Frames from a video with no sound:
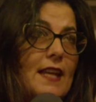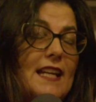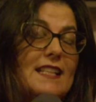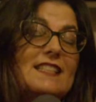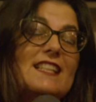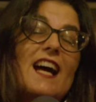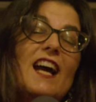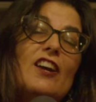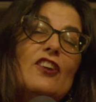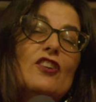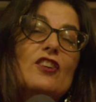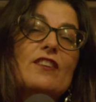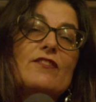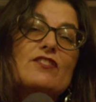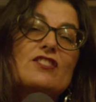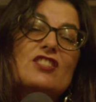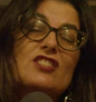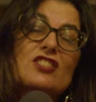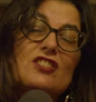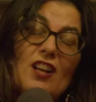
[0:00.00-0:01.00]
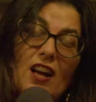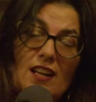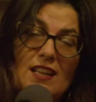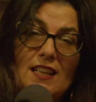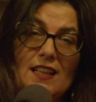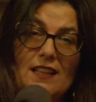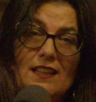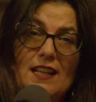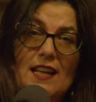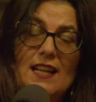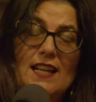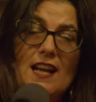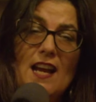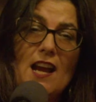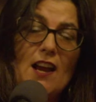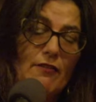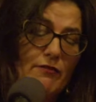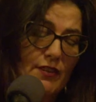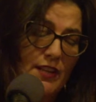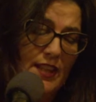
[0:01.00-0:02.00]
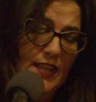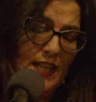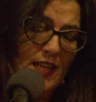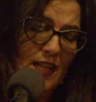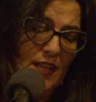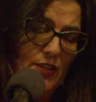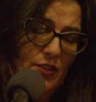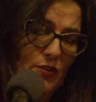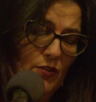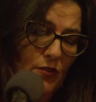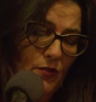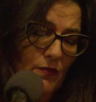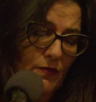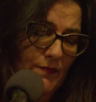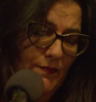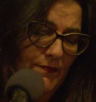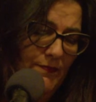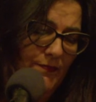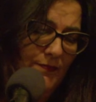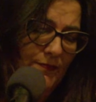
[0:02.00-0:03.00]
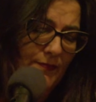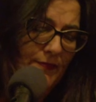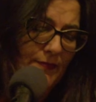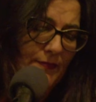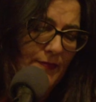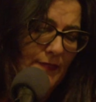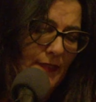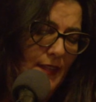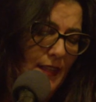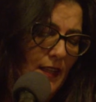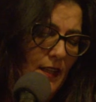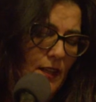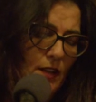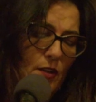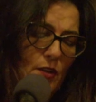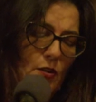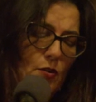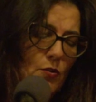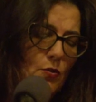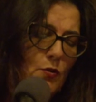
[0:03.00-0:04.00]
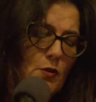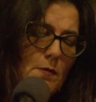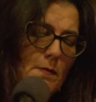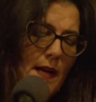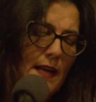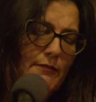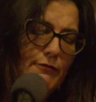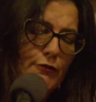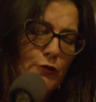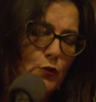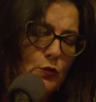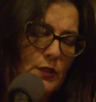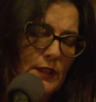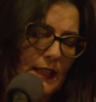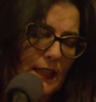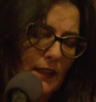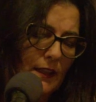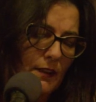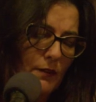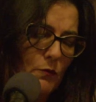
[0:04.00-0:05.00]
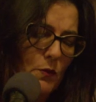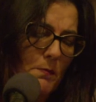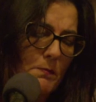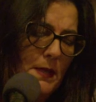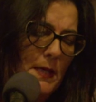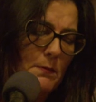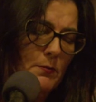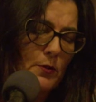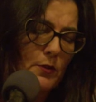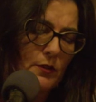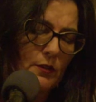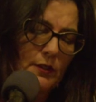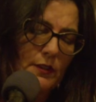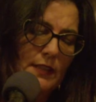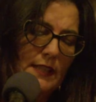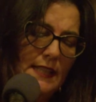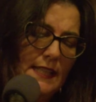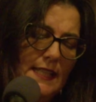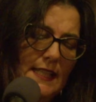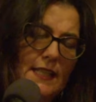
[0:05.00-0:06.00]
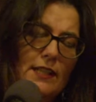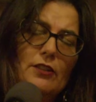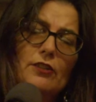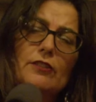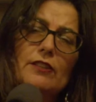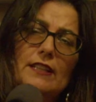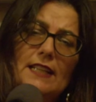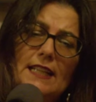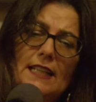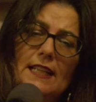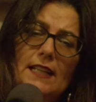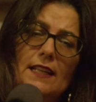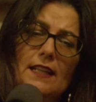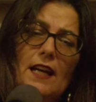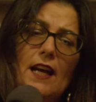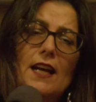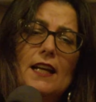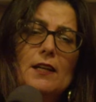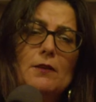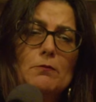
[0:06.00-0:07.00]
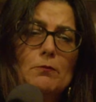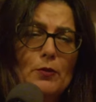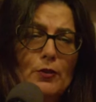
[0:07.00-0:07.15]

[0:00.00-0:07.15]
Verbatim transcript: and tired of sucking at everything I do. Who am I fooling? What people here need, I am